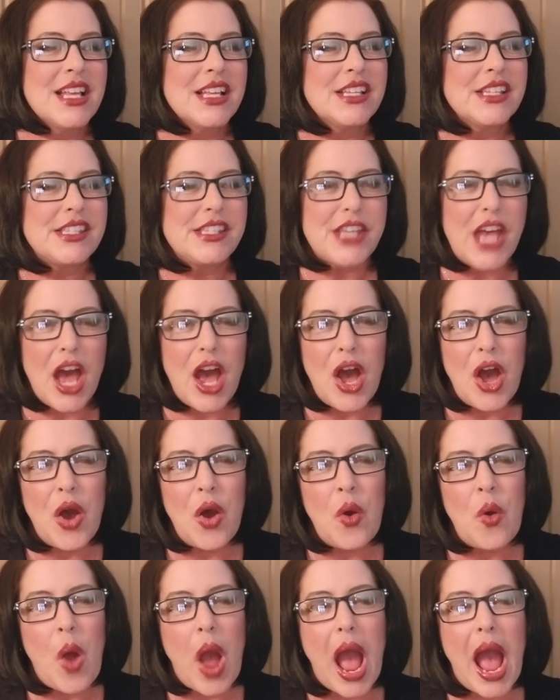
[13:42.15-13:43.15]
So
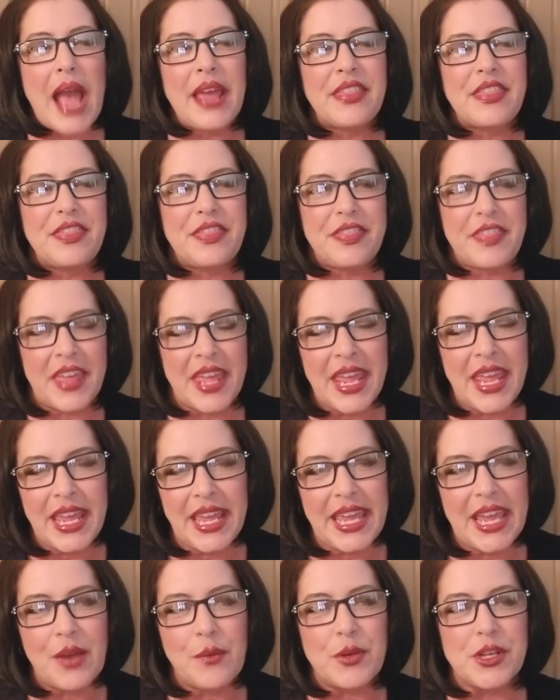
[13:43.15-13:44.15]
I
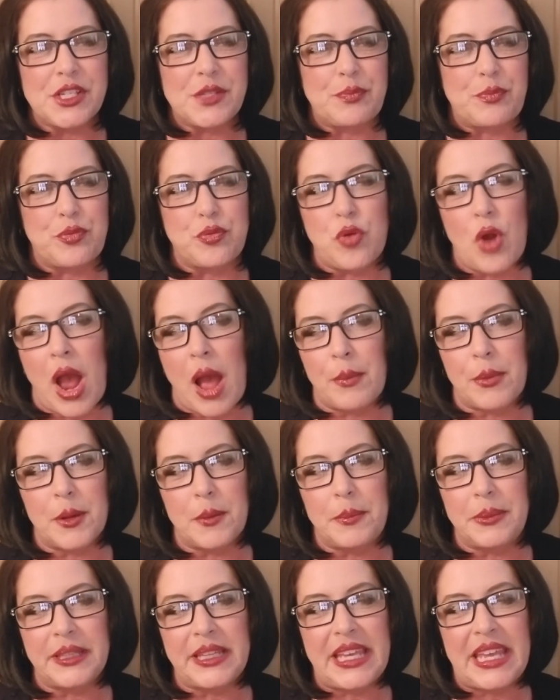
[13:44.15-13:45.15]
think it was
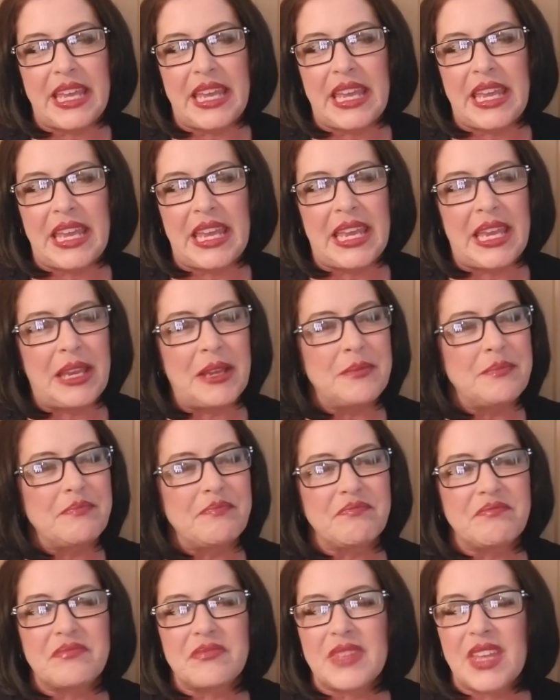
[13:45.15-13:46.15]
probably
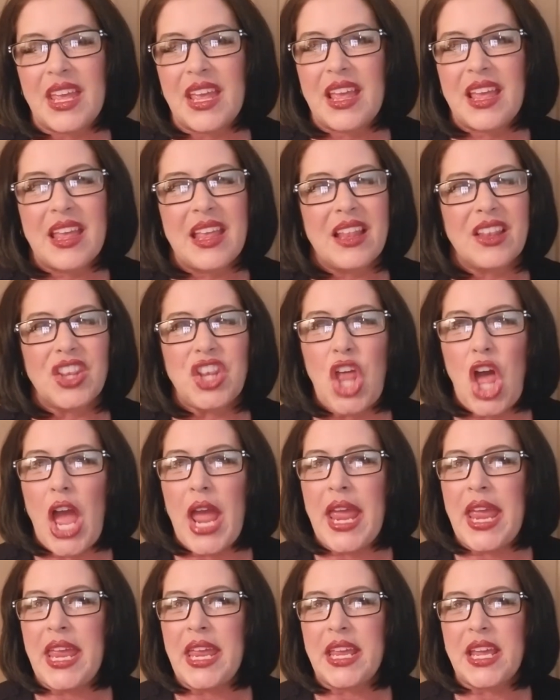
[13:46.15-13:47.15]

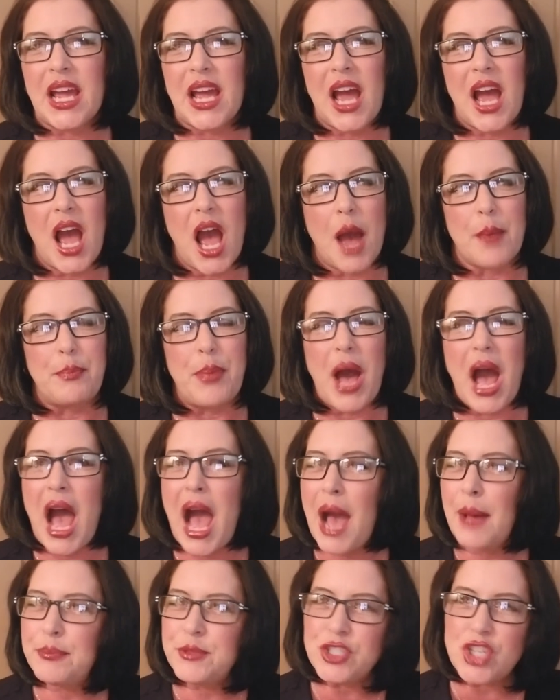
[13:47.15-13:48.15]
like a
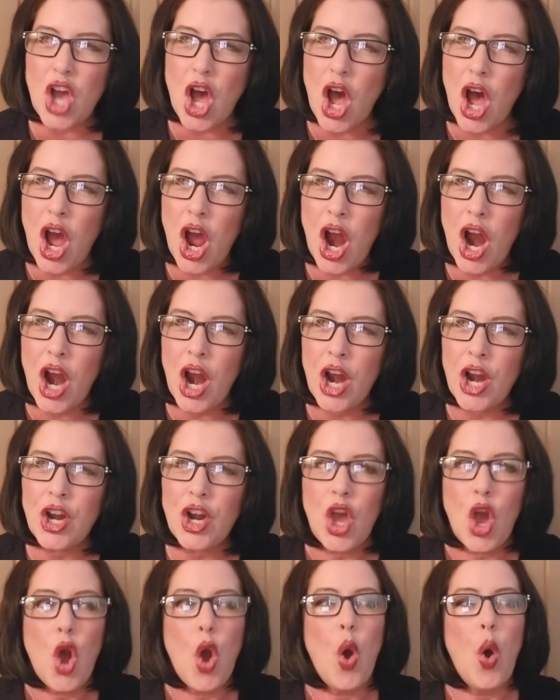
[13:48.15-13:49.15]

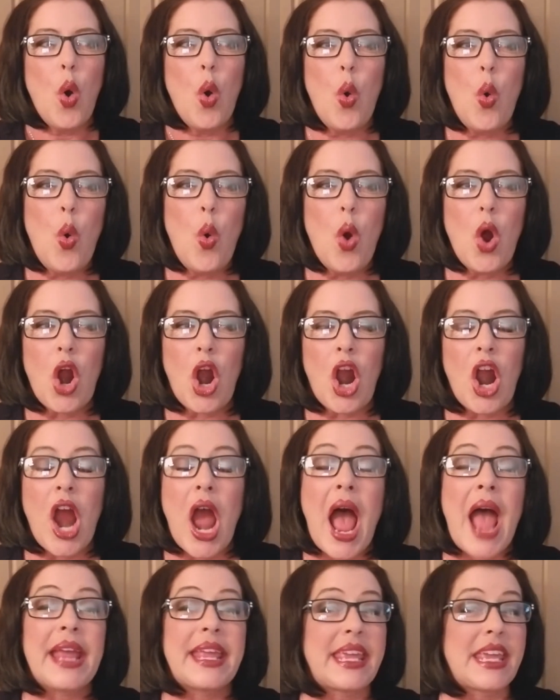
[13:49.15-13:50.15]
Pop-Tart, or
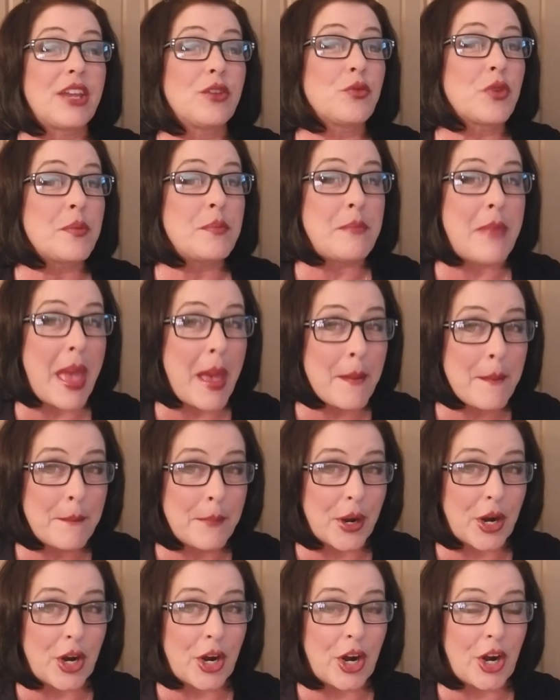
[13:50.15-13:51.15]
I can
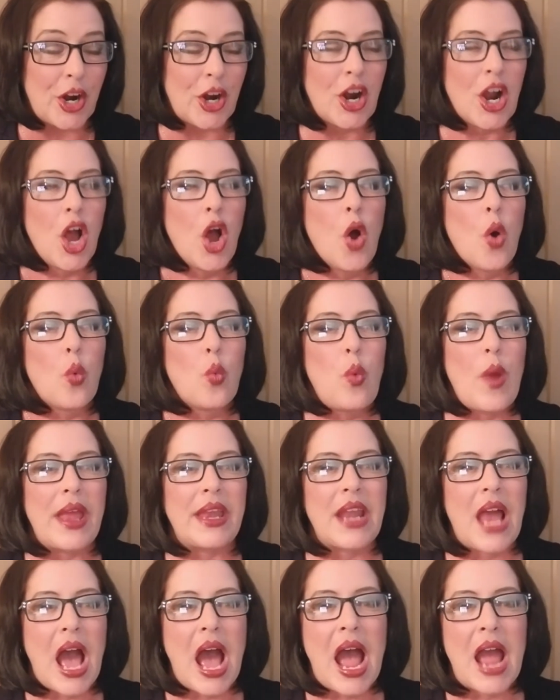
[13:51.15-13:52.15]
remember
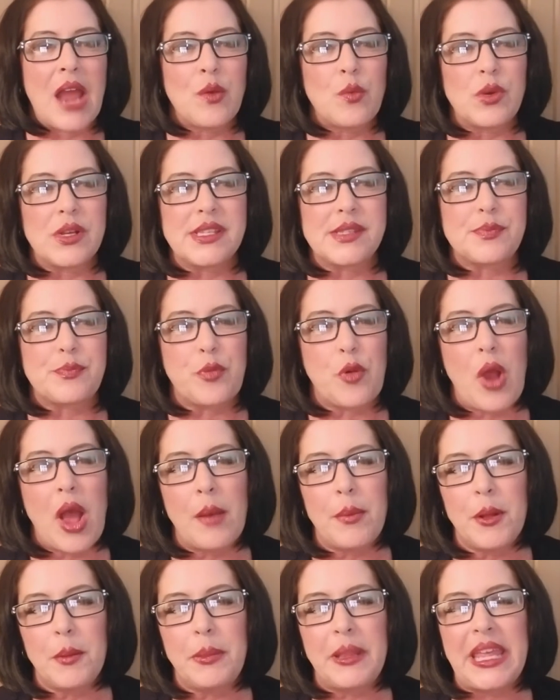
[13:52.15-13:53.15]
when I was
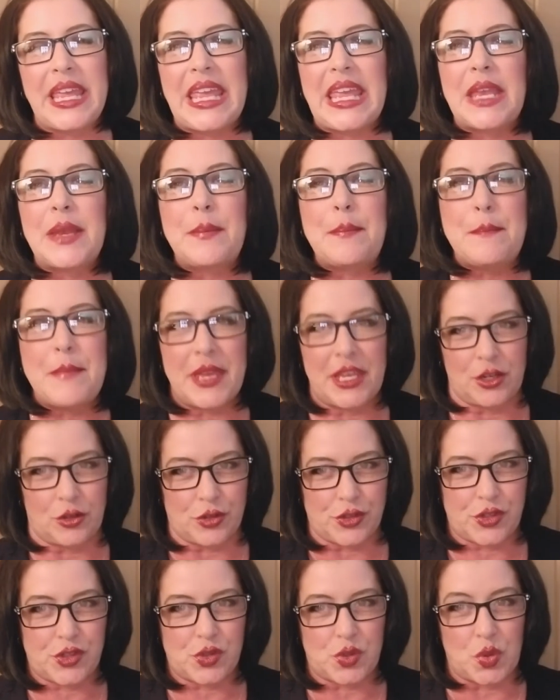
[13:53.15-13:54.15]
probably in
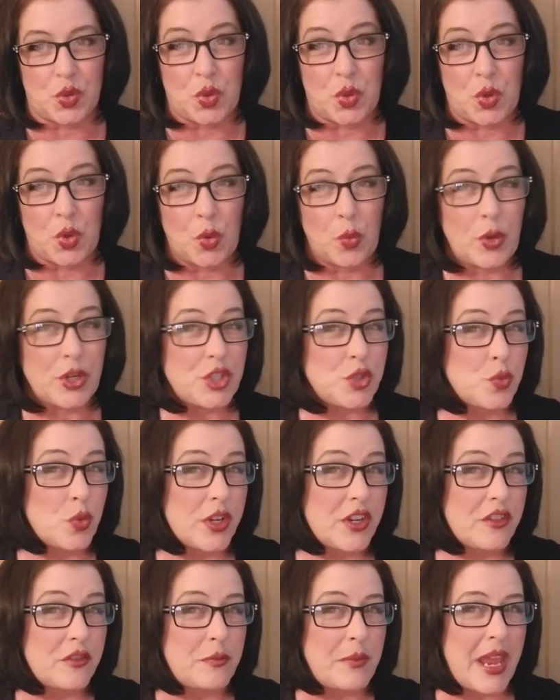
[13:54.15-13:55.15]
middle school, which
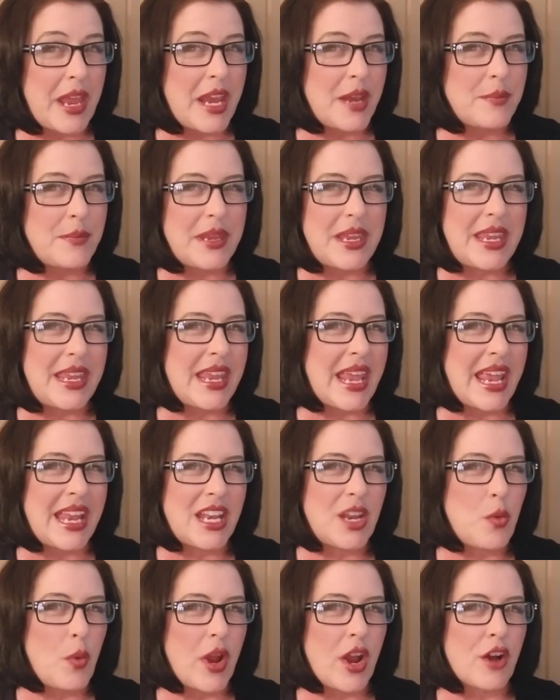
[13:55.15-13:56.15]
would have made me
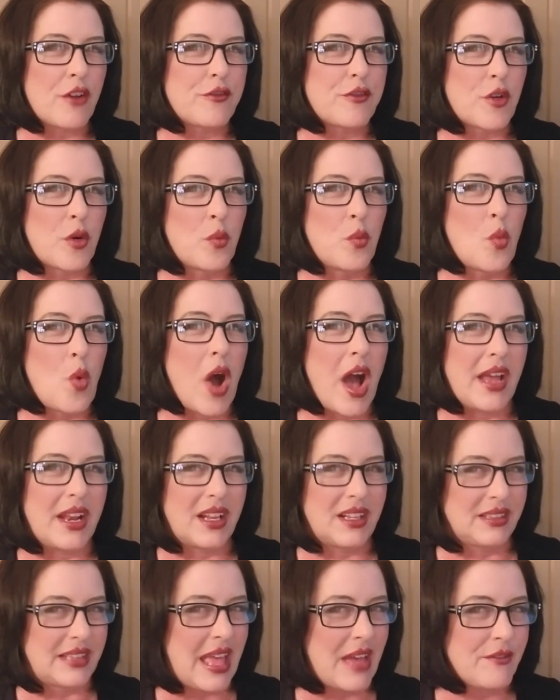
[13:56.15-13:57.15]
anywhere from what,
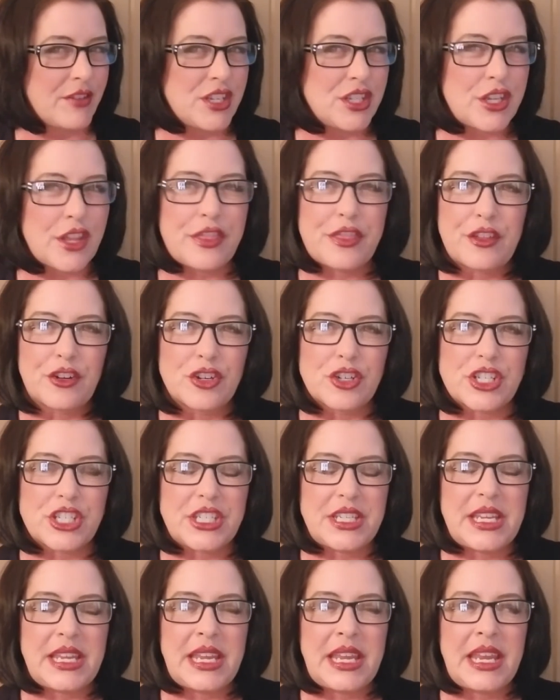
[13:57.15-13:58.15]
11 to
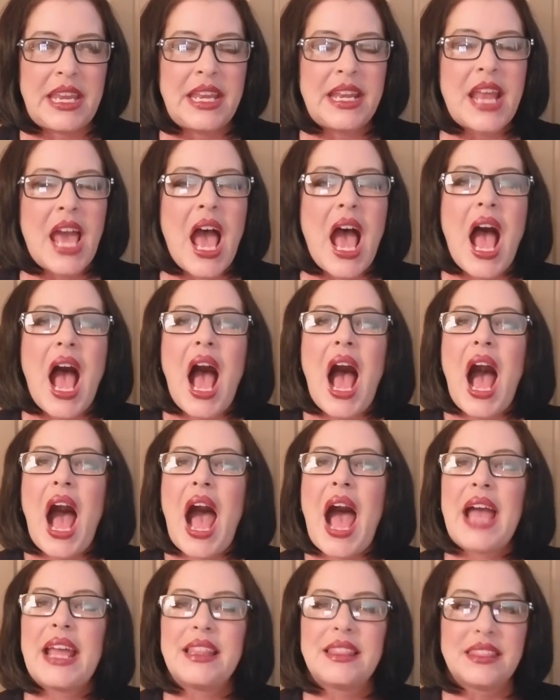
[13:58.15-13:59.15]
13.
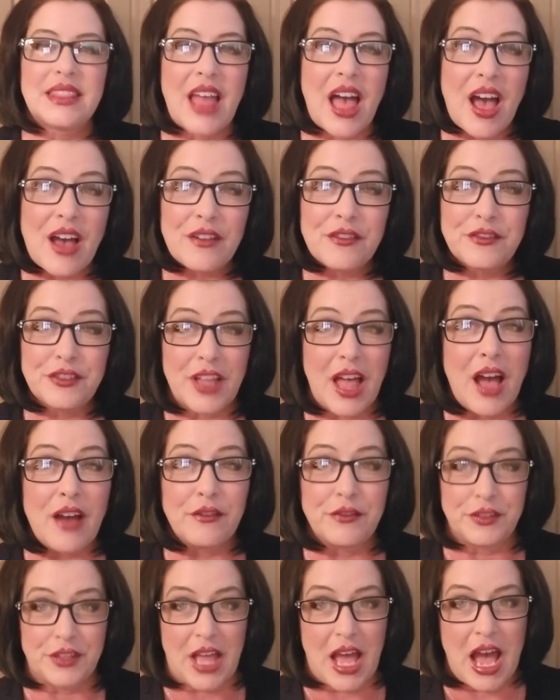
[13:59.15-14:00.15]
I
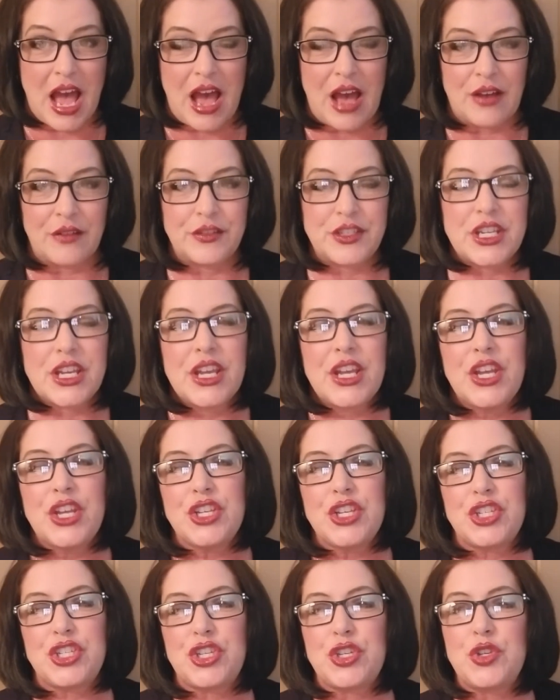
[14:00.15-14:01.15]
loved
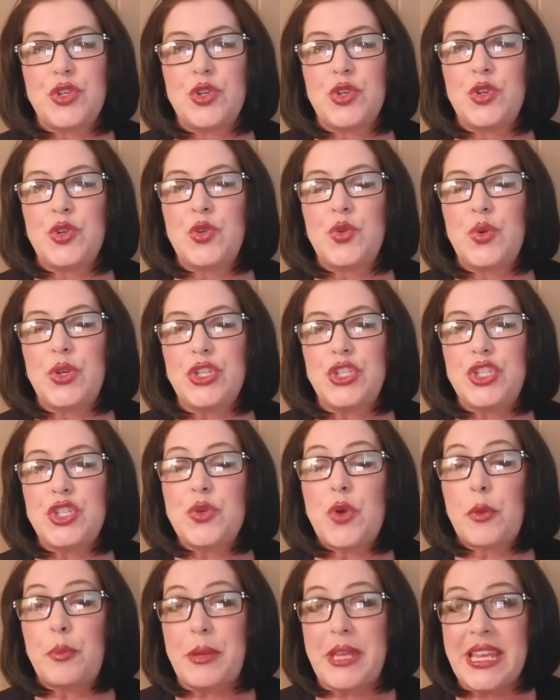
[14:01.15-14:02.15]
to
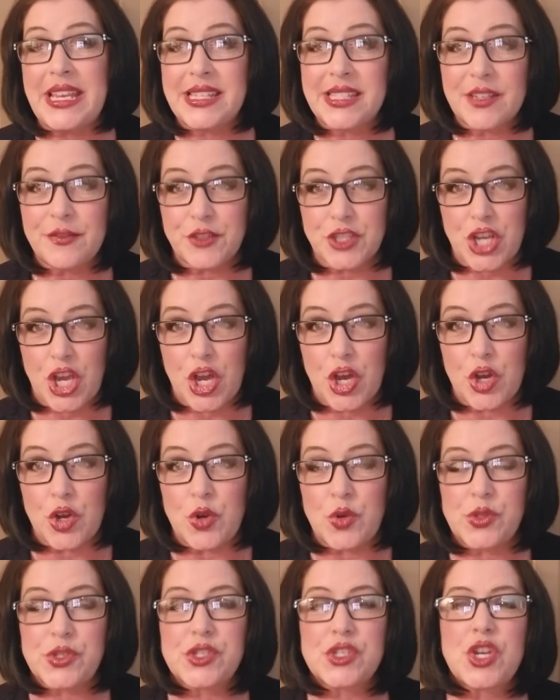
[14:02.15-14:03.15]
do a piece of
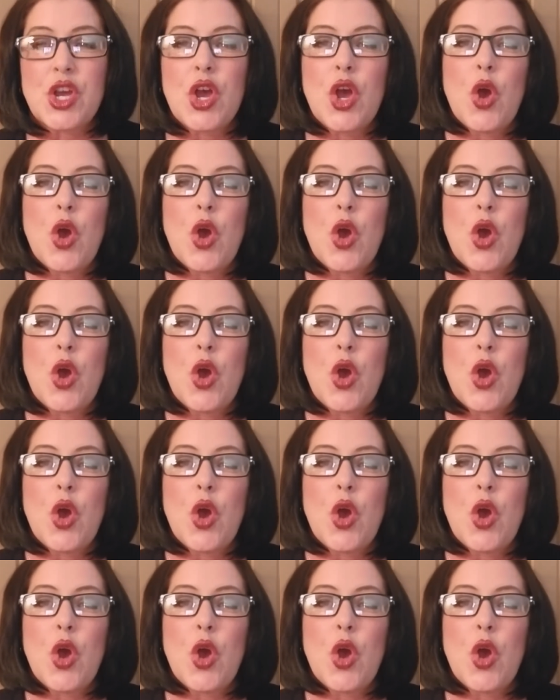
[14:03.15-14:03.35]
toast